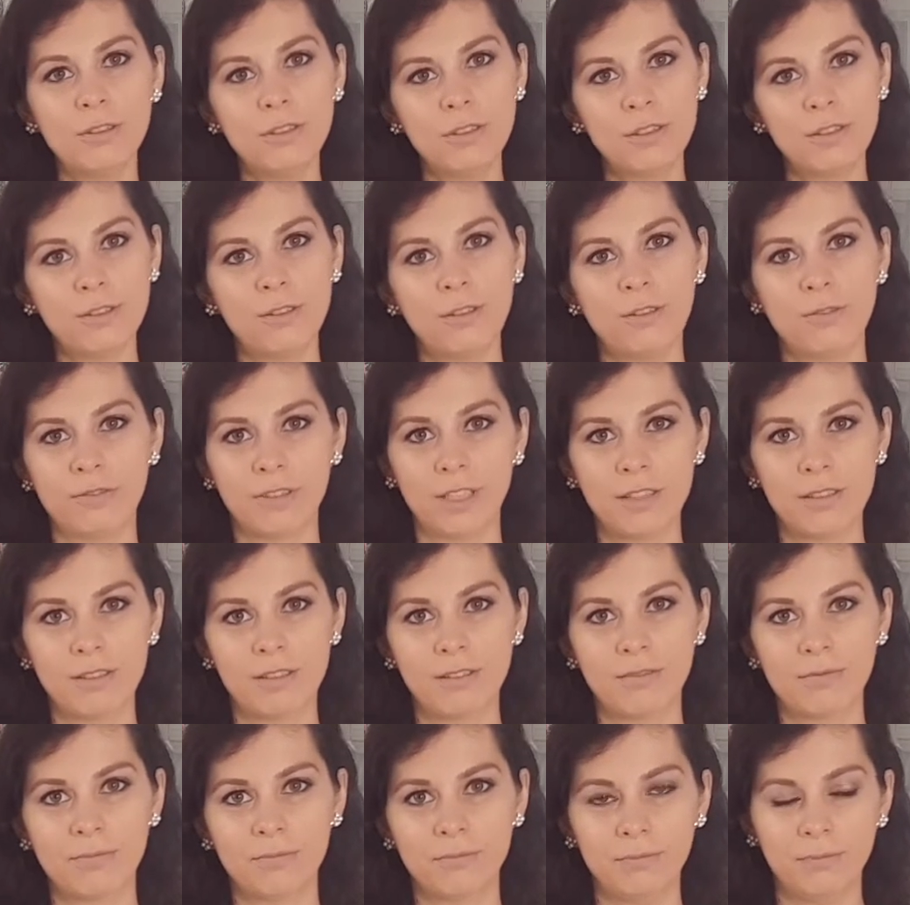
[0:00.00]

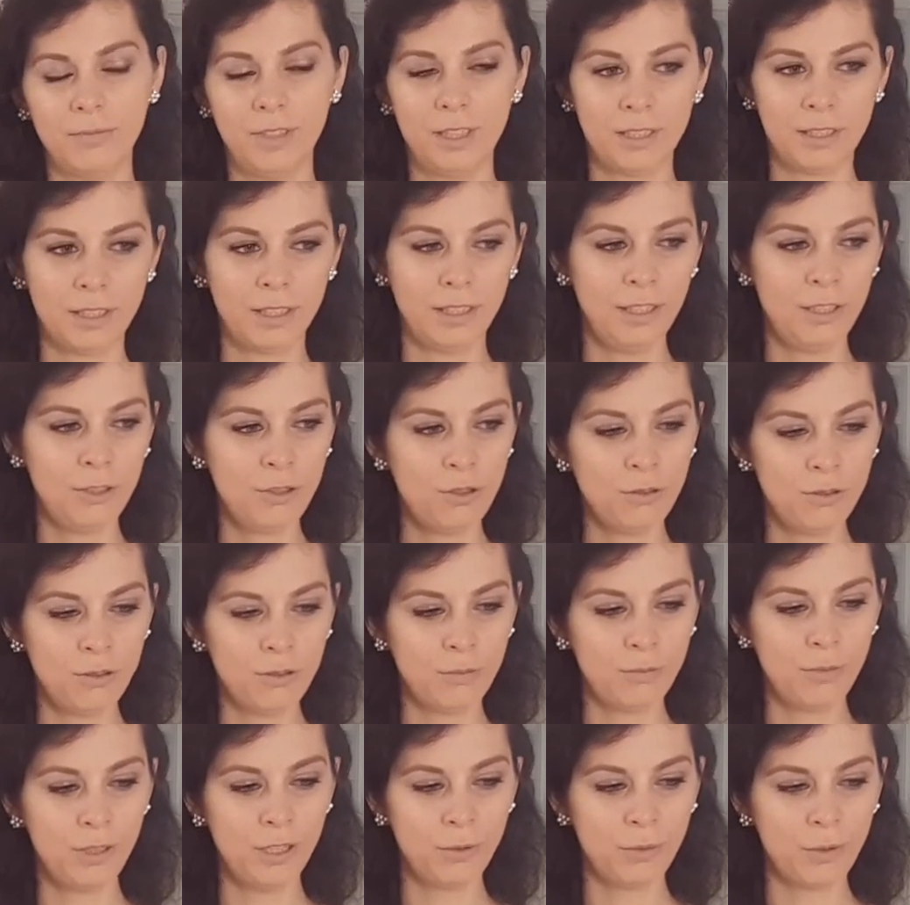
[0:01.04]
cervix, and I need you to
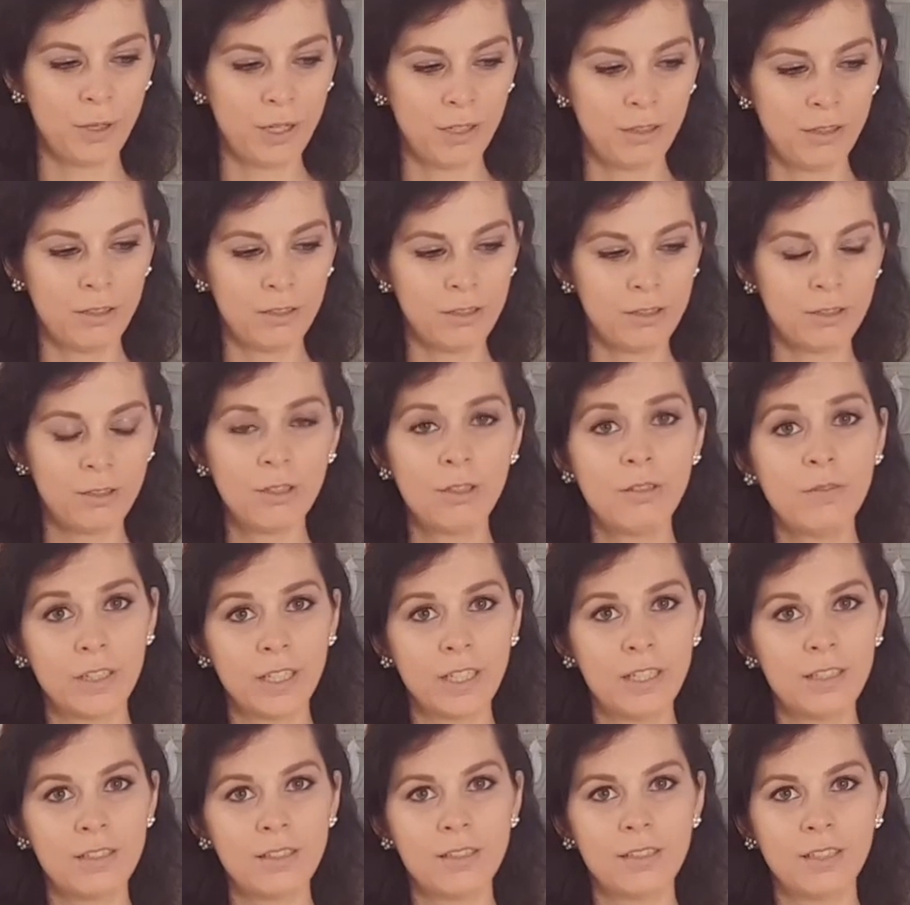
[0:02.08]
be aware the
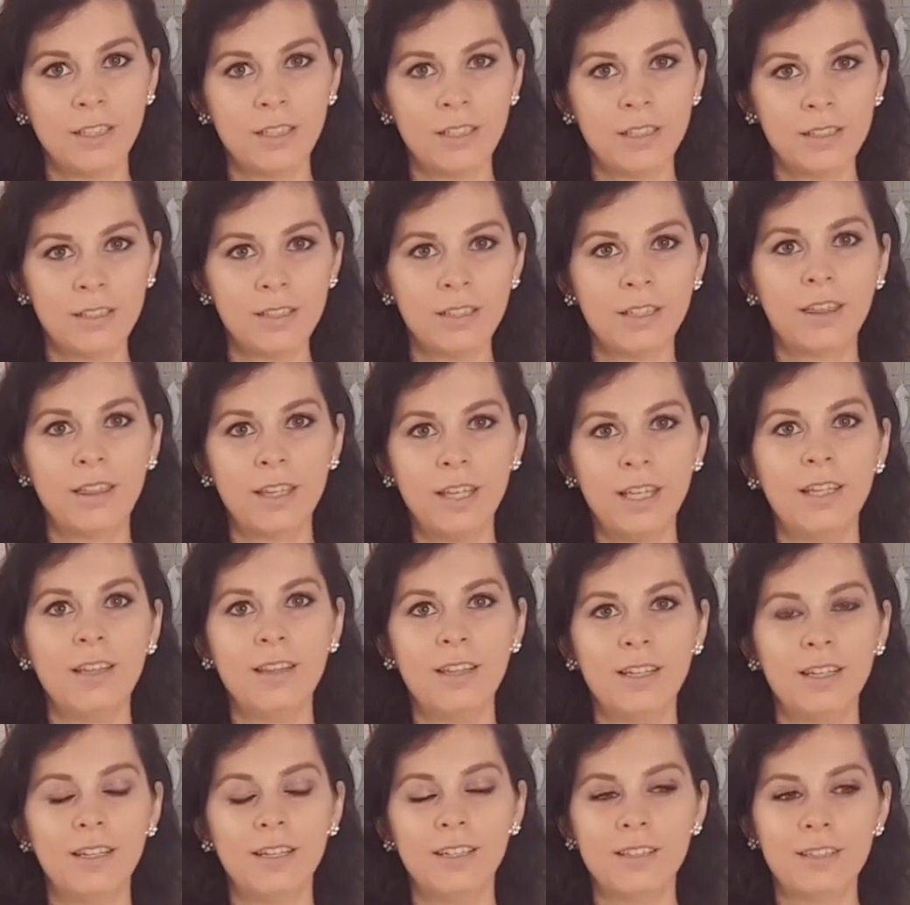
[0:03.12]
cervix is the thing
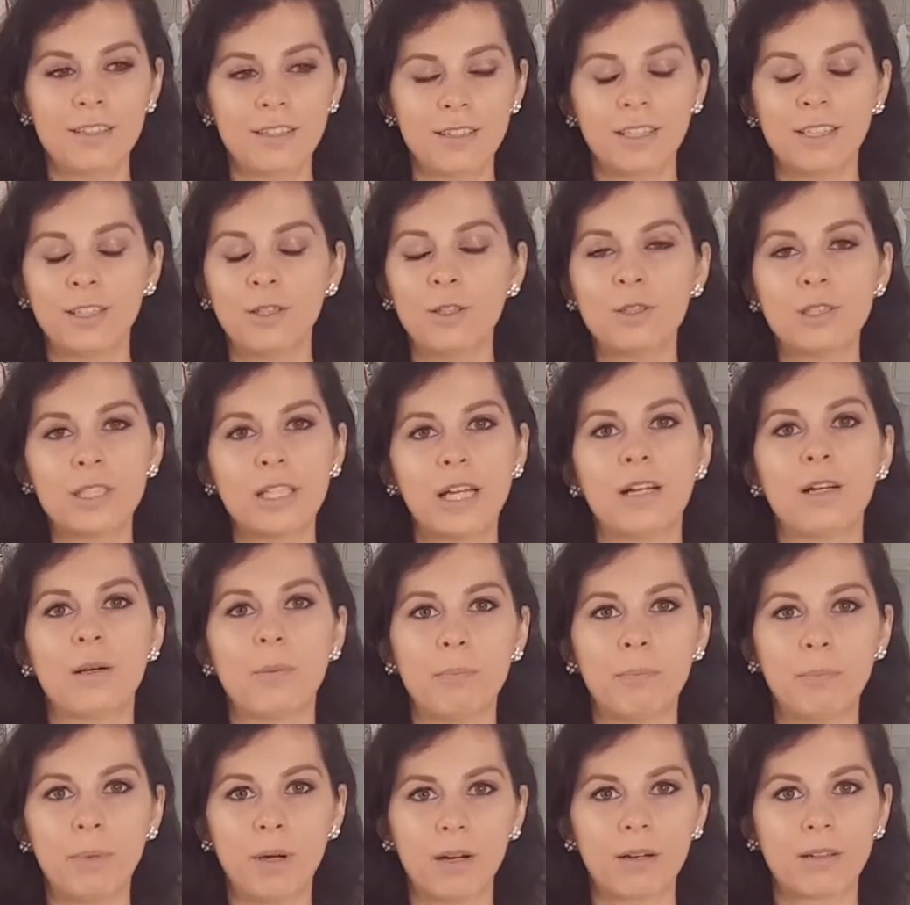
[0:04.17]
that it looks like a
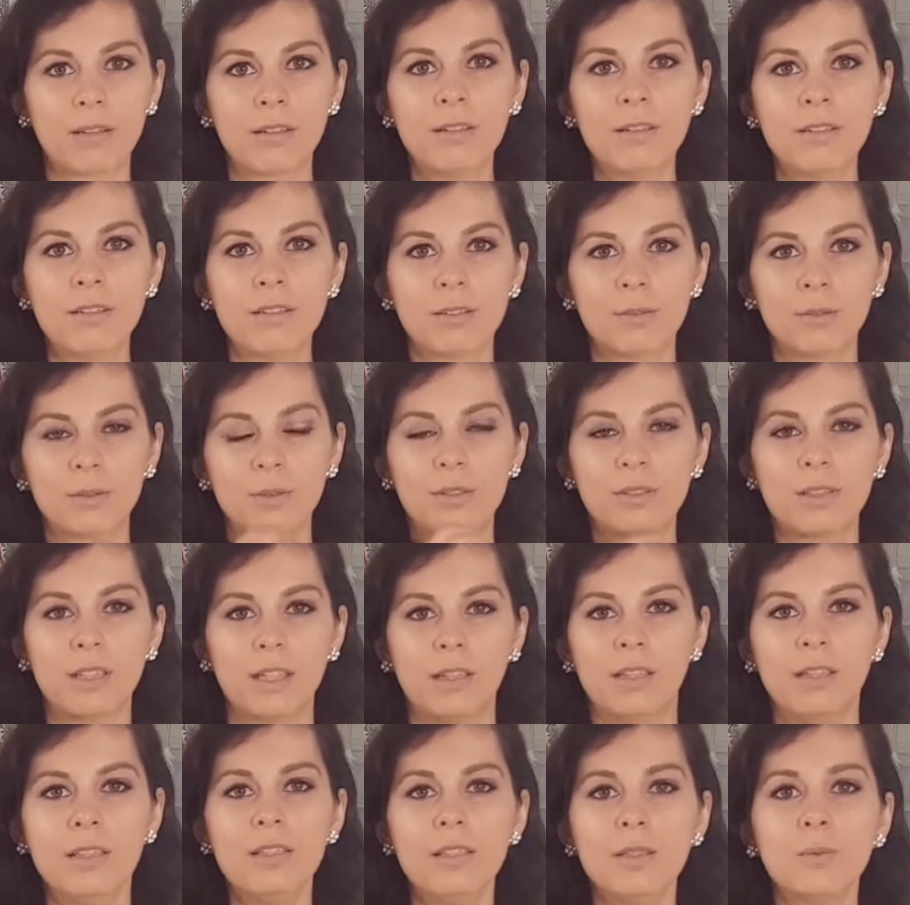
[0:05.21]
pucker, so it looks like
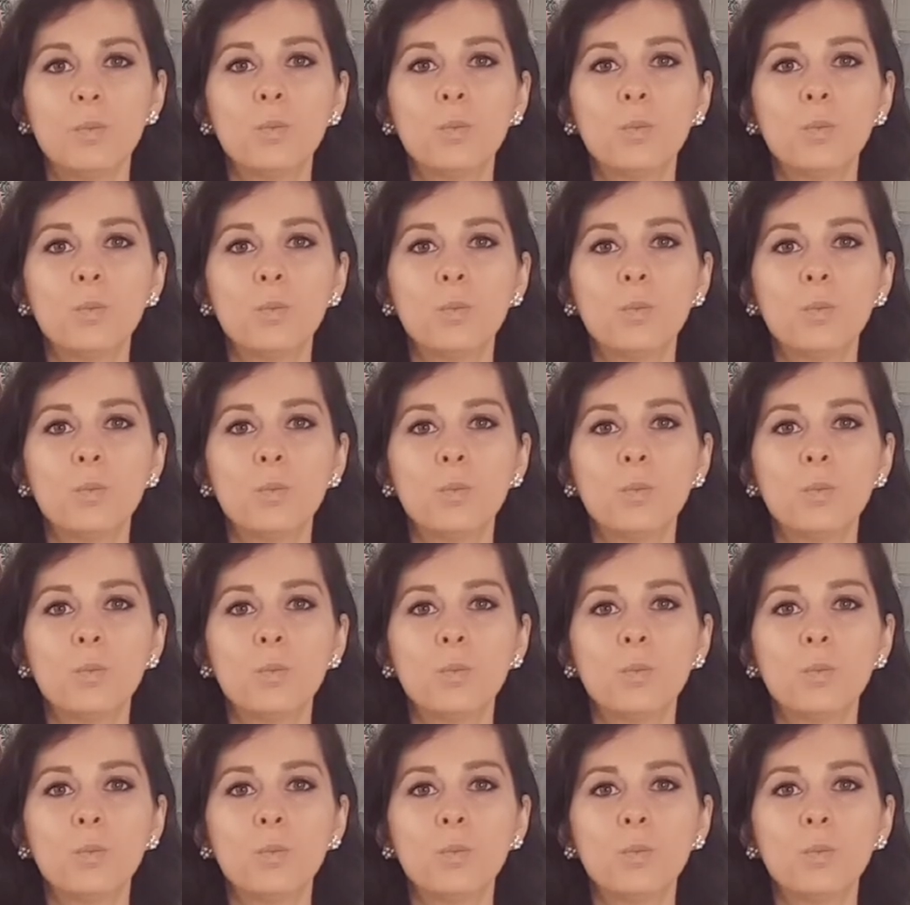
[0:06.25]
this,